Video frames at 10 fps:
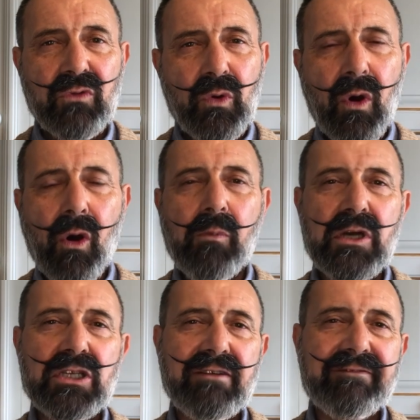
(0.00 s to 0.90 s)

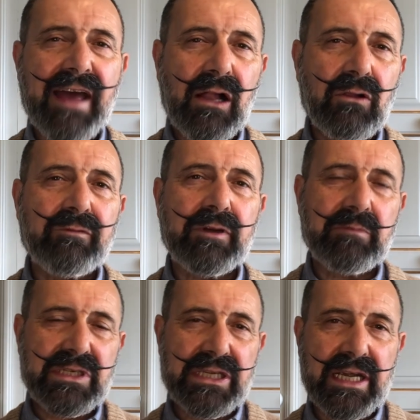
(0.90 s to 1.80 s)
almost a velvet
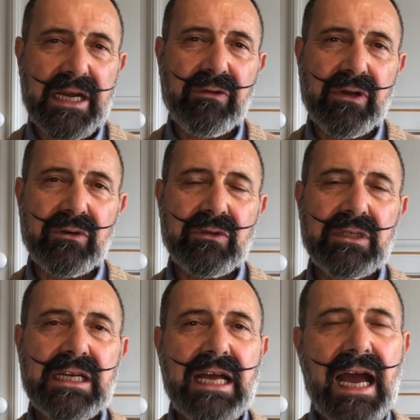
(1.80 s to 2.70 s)
material,
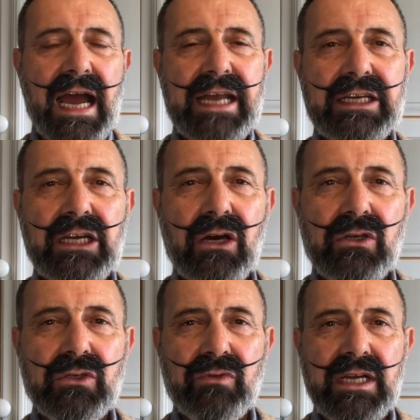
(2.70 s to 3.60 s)
and it
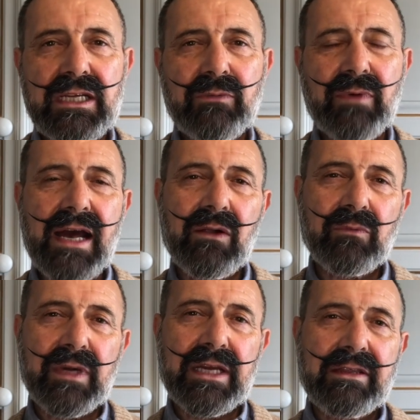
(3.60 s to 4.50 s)
goes really well
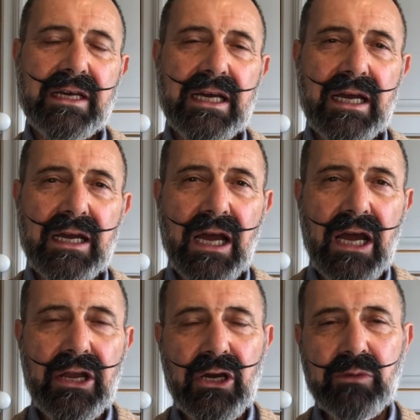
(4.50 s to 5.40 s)
with
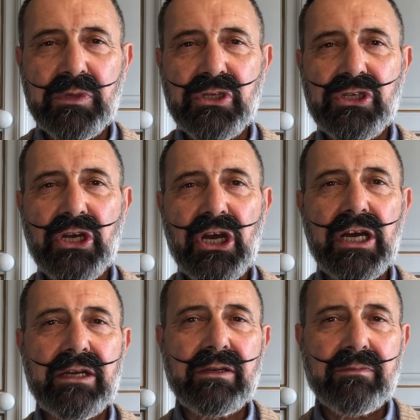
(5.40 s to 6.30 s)
an open
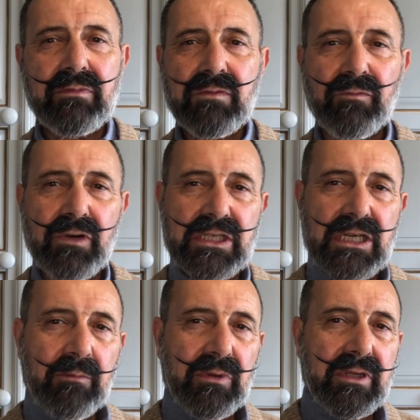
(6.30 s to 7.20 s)
shirt, for
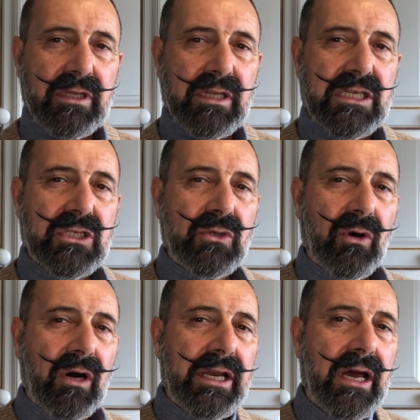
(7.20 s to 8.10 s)
example this
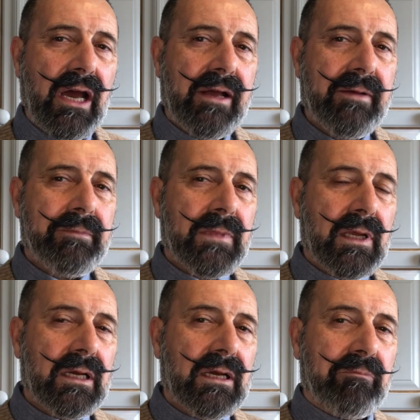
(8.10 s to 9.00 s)
sort of
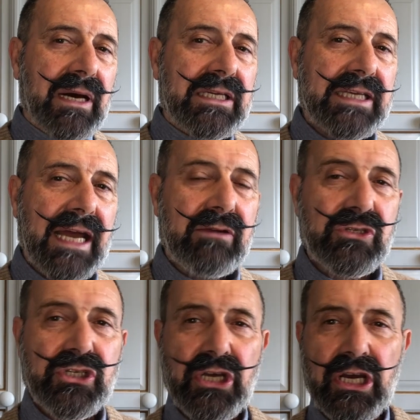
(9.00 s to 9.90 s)
button down
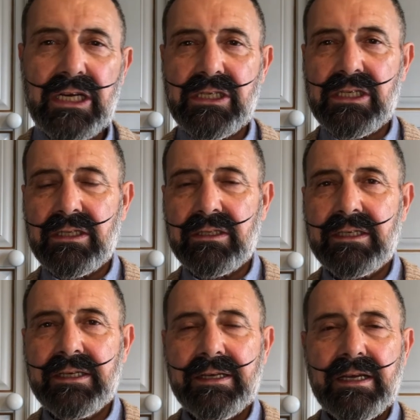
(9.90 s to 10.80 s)
shirt,
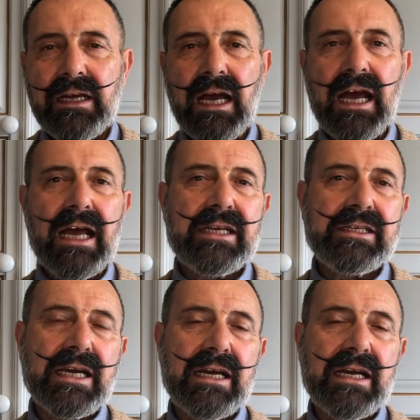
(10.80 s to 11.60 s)
and